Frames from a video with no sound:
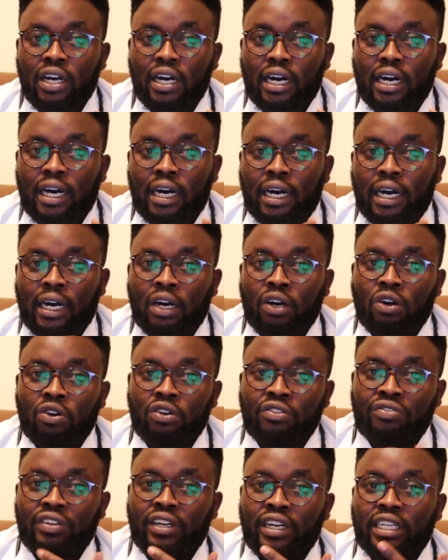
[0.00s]
or
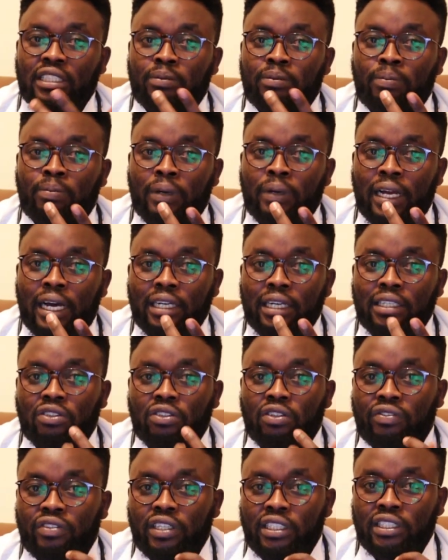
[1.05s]
venous plaques
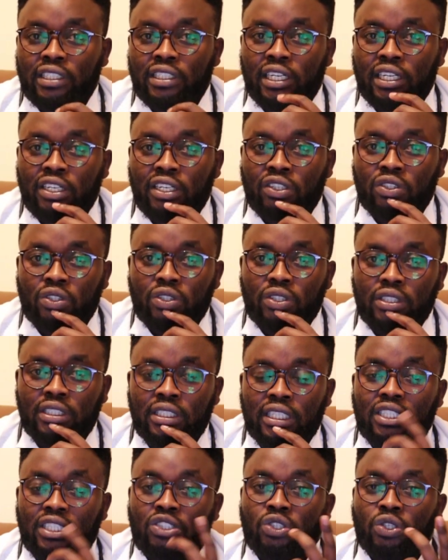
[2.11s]
of the
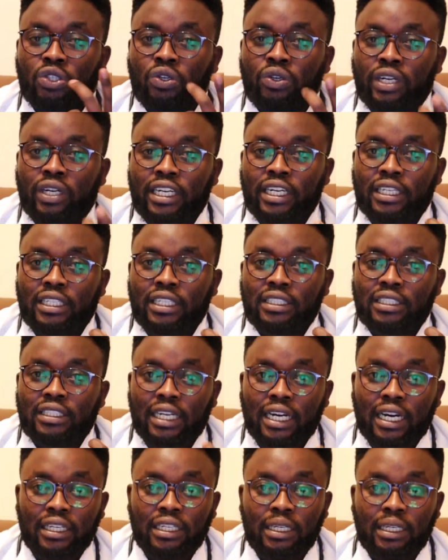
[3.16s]
genitourinary
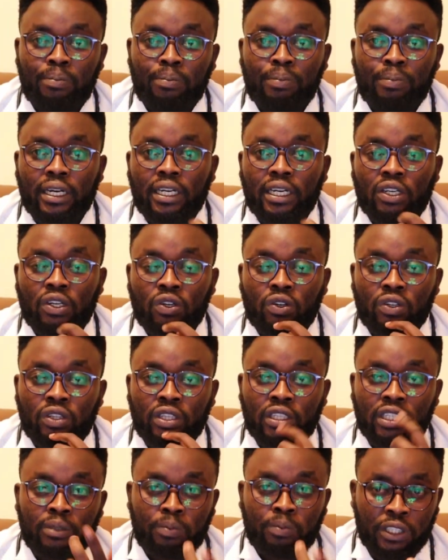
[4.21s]
tract, depending on
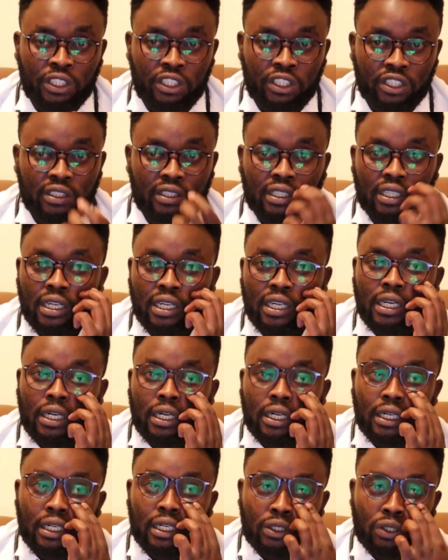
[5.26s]
the species.
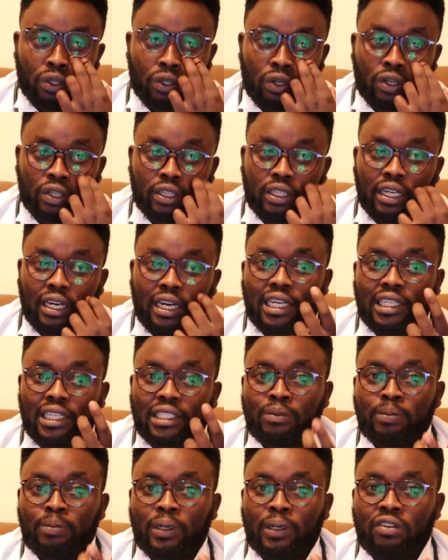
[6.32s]
So the
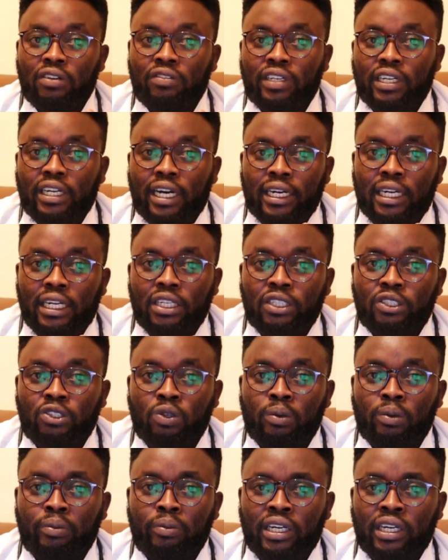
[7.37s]
lifespan of an adult
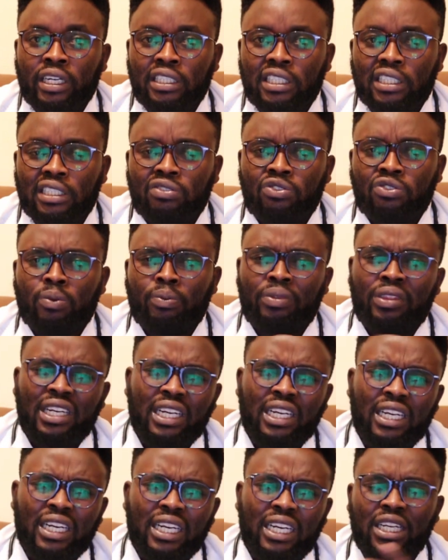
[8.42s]
worm ranges from
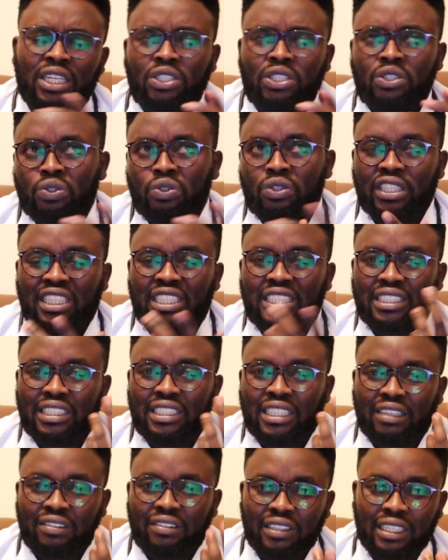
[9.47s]
3 to
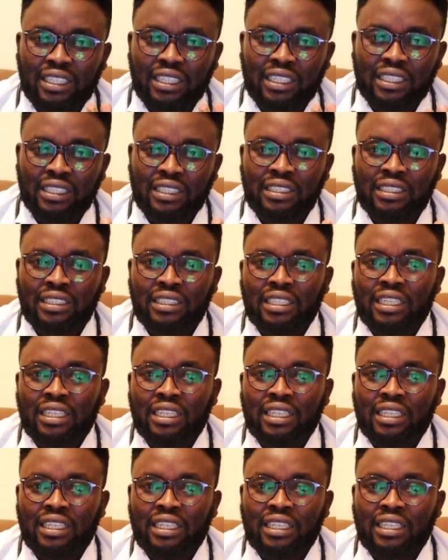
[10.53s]
37 years.